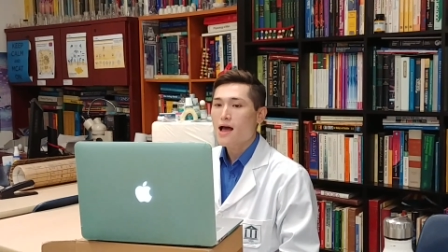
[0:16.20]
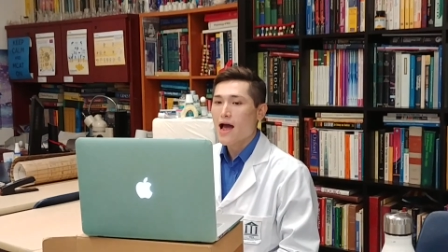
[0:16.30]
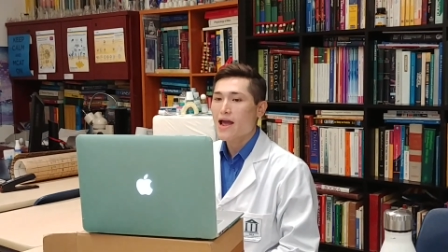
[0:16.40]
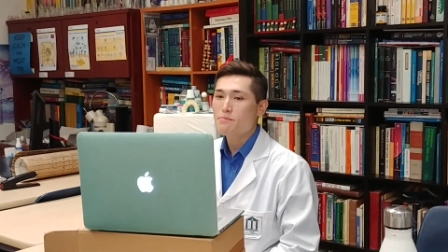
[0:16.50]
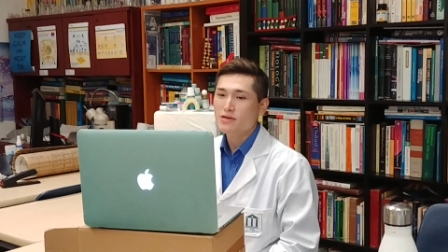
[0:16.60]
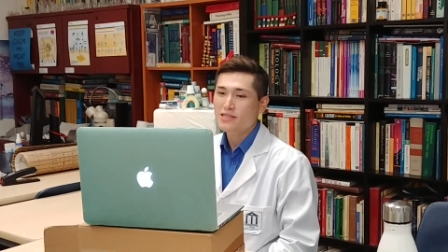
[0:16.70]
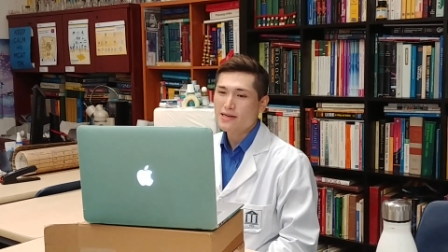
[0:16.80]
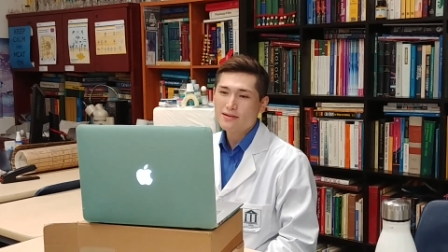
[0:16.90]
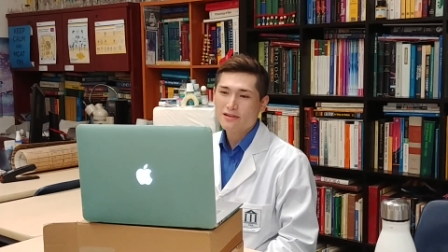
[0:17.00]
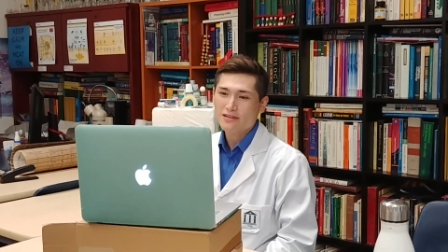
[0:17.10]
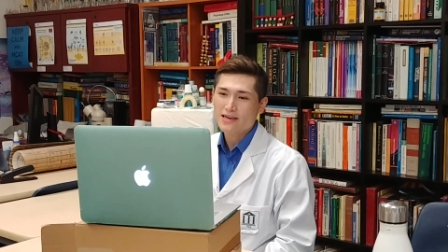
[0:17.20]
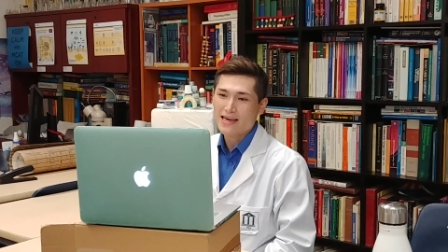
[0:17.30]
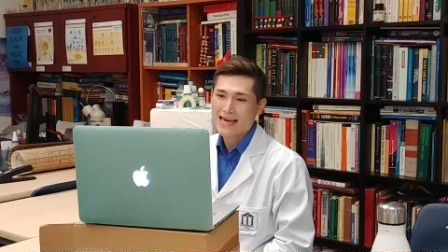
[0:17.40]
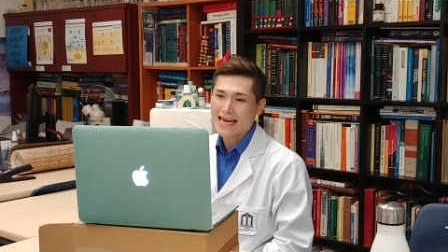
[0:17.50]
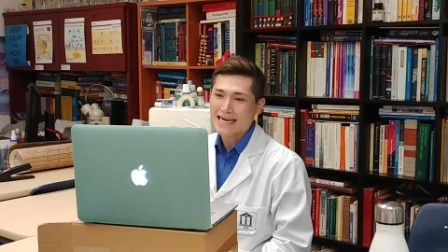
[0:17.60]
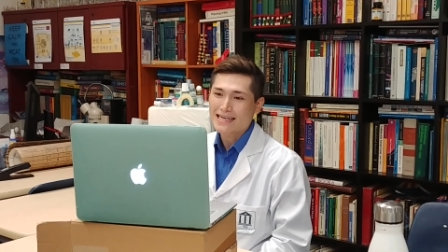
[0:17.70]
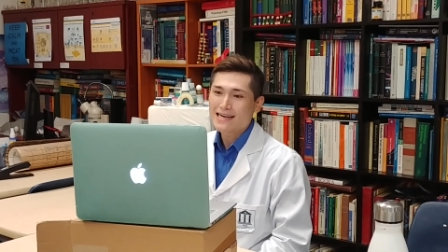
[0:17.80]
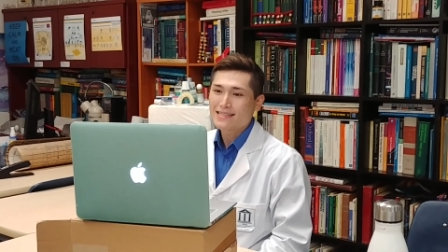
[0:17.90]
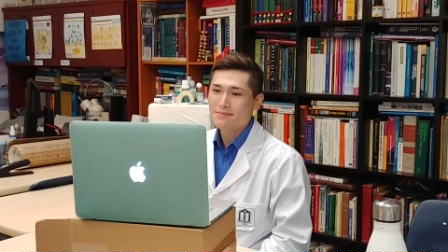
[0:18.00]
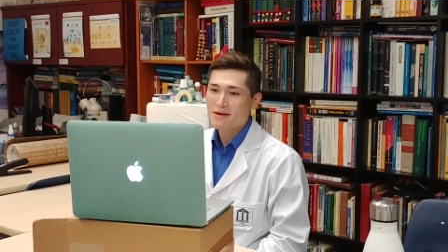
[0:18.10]
I am particularly keen
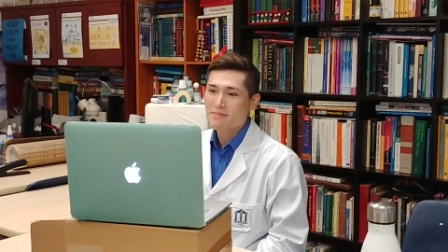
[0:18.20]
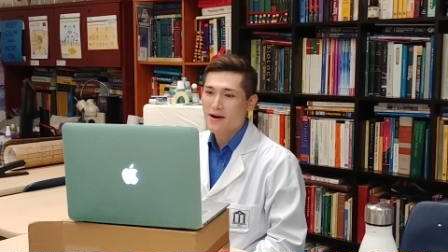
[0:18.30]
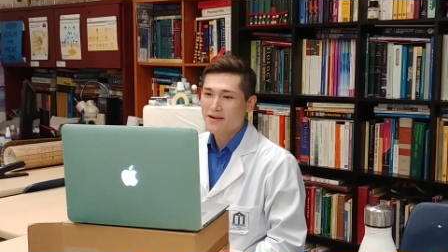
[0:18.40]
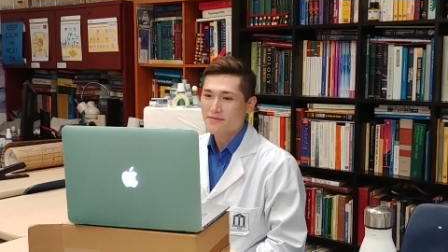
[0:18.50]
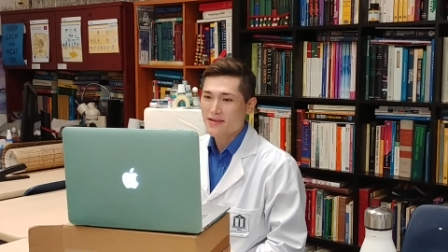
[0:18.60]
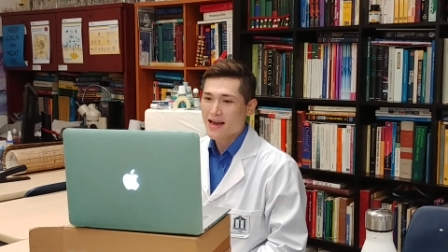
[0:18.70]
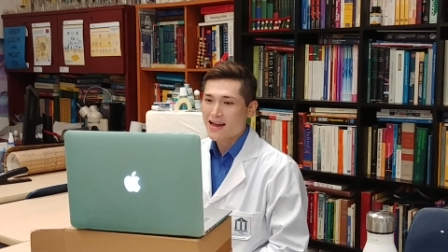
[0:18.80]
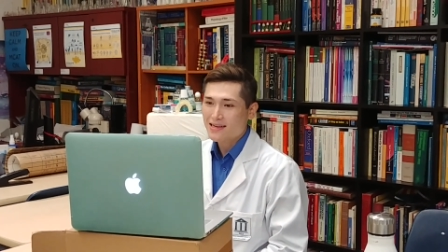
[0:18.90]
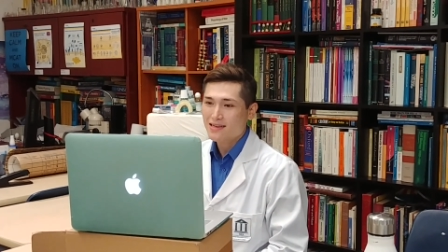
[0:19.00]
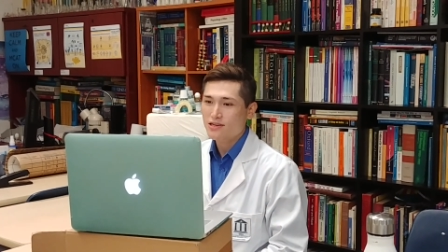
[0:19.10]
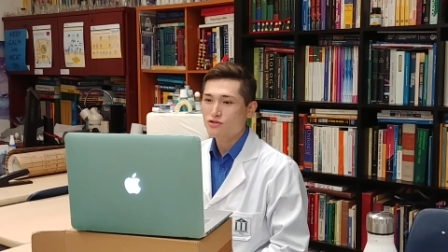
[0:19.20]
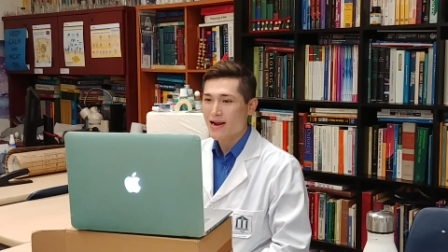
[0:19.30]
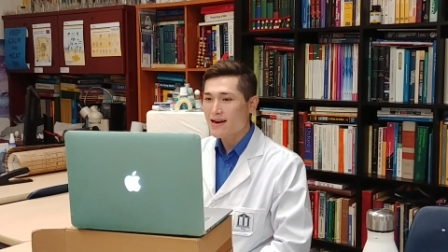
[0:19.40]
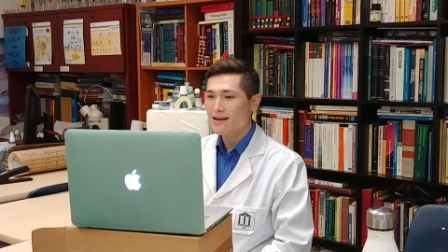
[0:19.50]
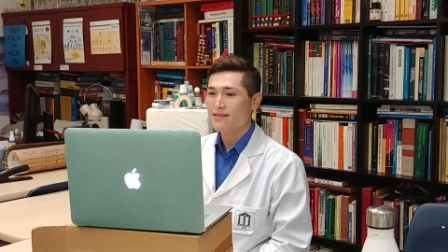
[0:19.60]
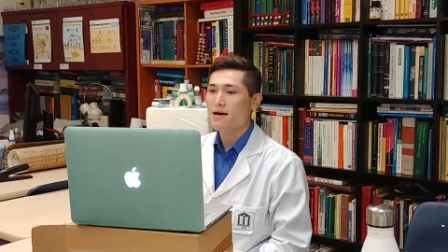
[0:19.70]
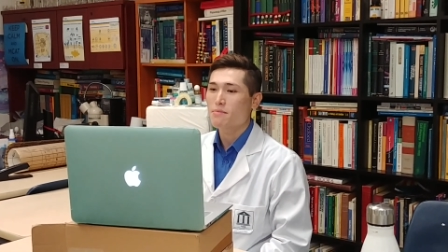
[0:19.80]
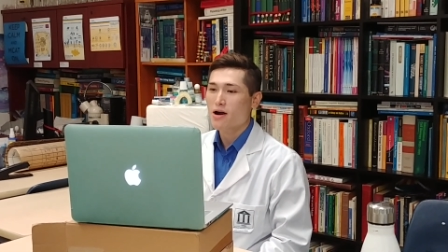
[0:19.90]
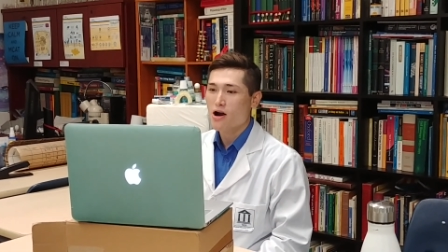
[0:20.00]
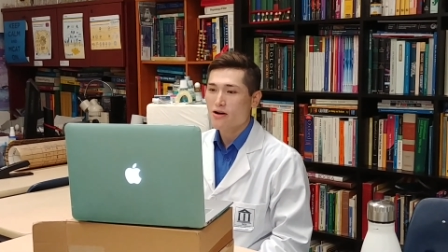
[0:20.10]
to be part of the excellent training that
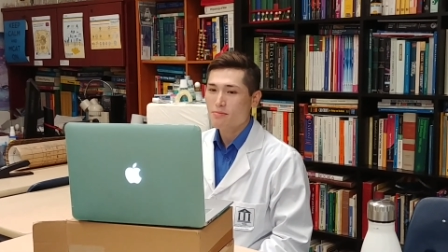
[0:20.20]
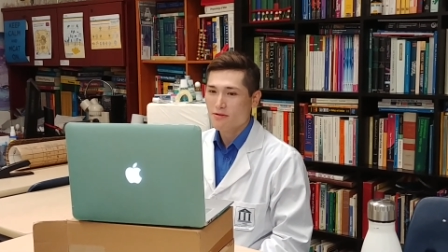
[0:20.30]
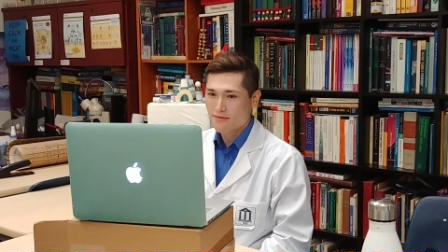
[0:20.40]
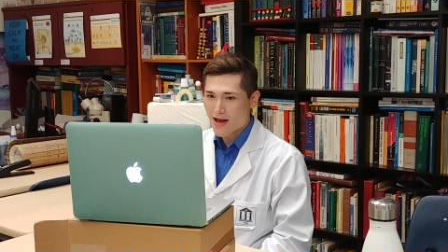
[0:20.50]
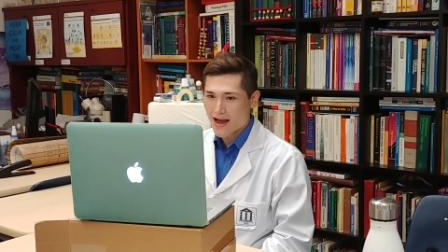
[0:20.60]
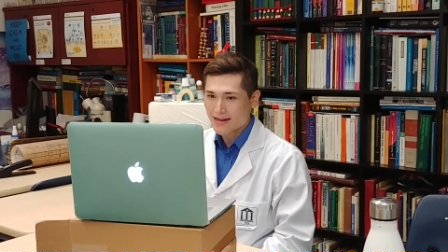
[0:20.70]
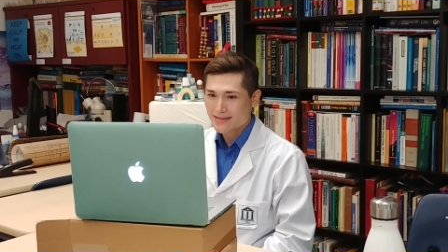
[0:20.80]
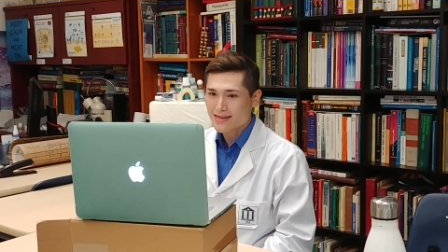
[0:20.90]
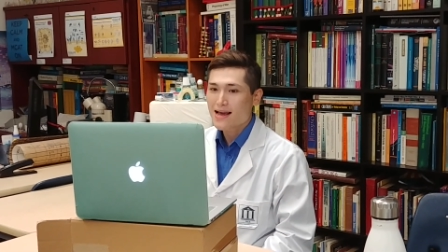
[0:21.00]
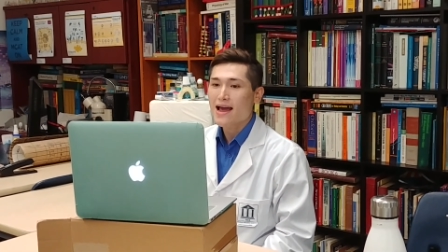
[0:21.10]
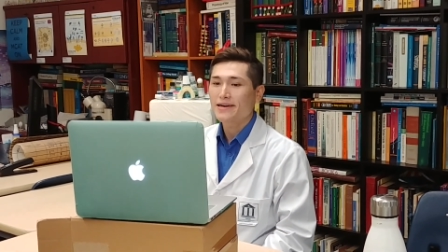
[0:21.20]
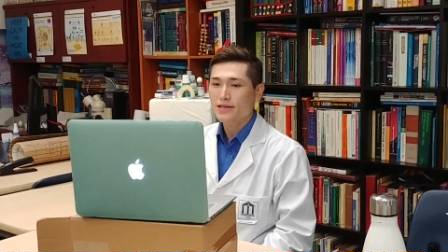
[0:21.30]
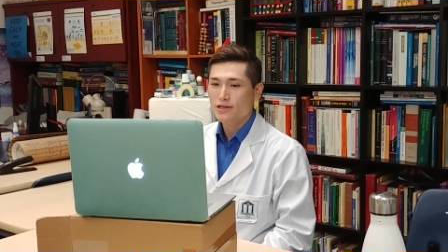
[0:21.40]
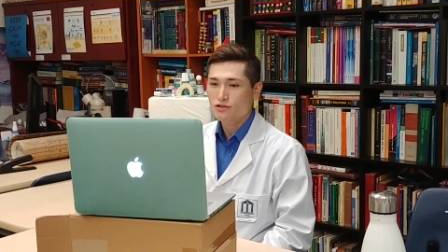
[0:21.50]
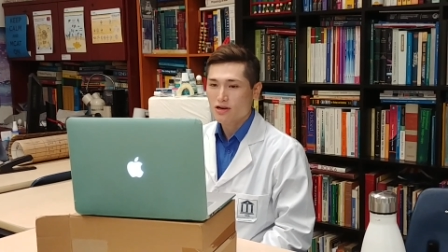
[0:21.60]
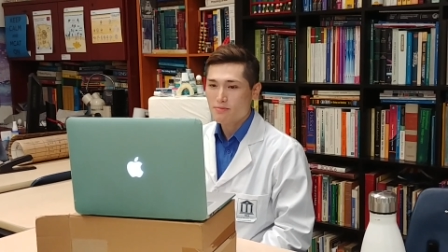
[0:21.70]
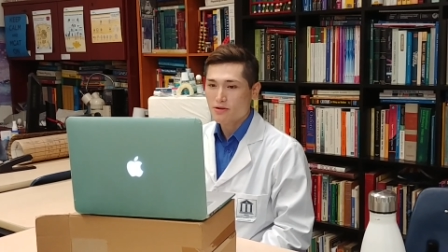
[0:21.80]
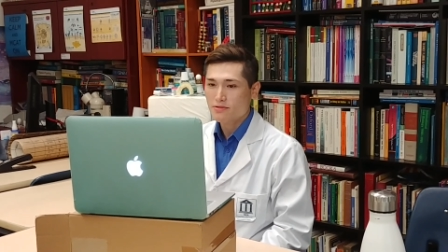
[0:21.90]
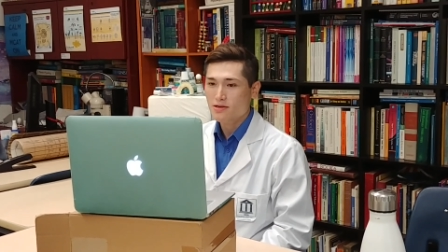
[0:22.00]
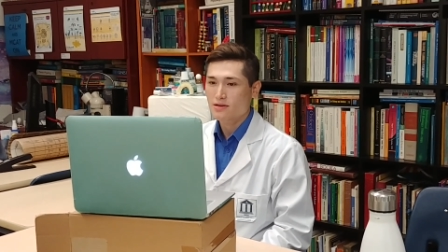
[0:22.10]
Meharry provides and to
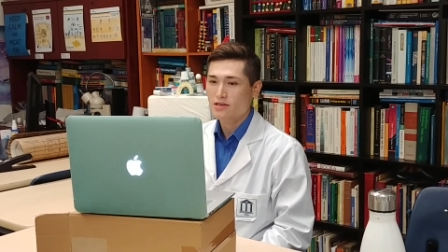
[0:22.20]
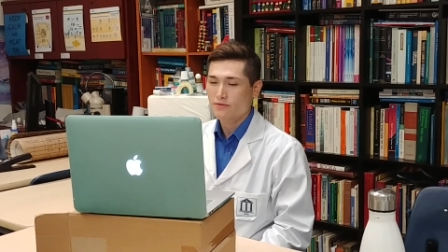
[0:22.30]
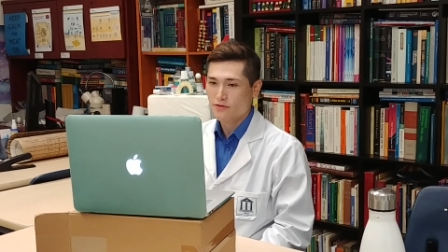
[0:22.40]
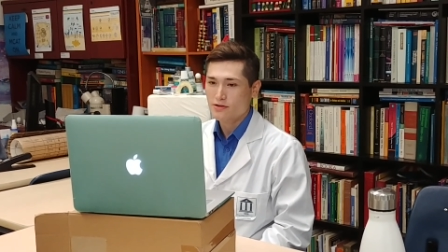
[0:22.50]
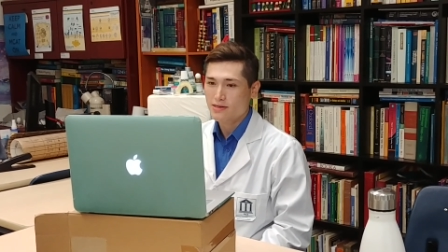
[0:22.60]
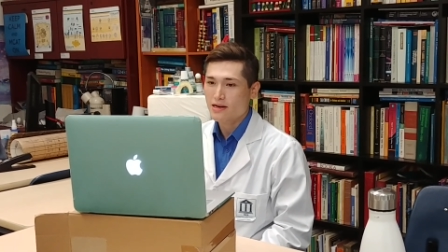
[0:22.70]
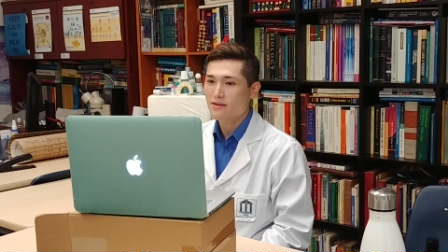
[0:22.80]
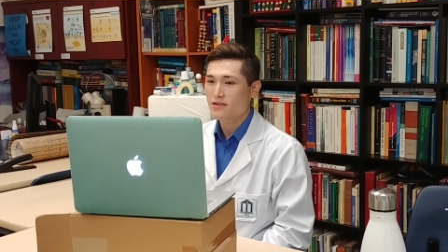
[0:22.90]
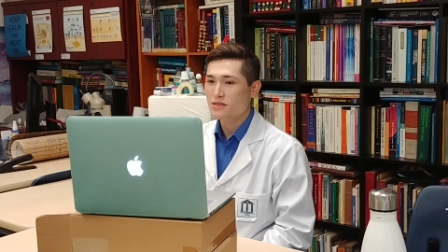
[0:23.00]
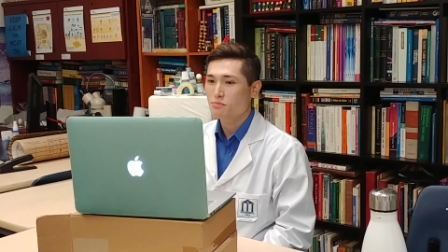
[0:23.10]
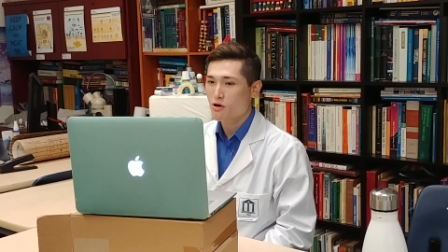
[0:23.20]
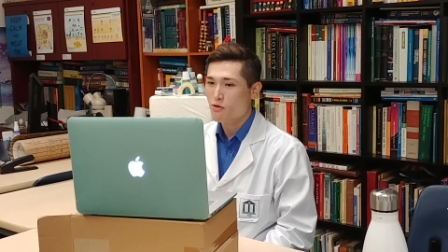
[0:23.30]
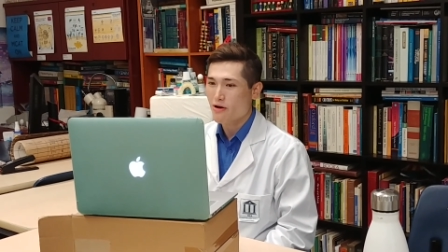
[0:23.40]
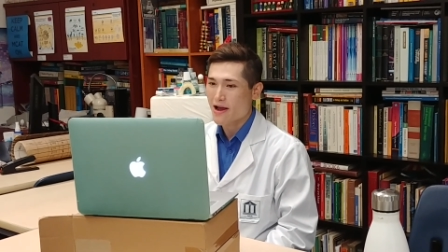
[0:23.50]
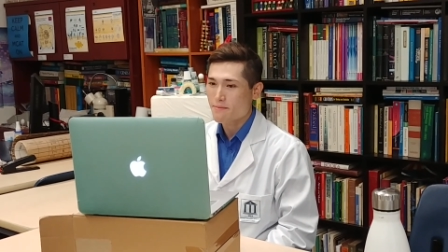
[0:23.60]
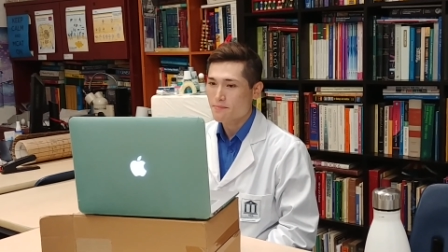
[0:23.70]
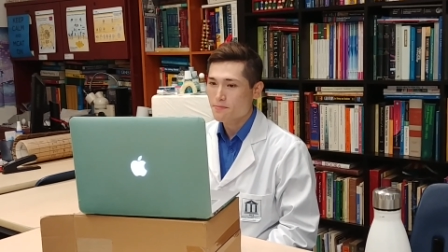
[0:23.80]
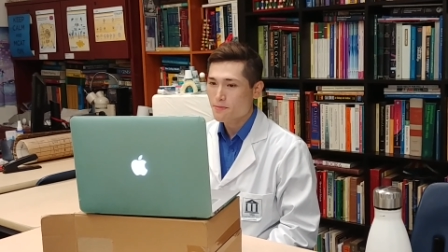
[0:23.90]
contribute to the diversity of its program.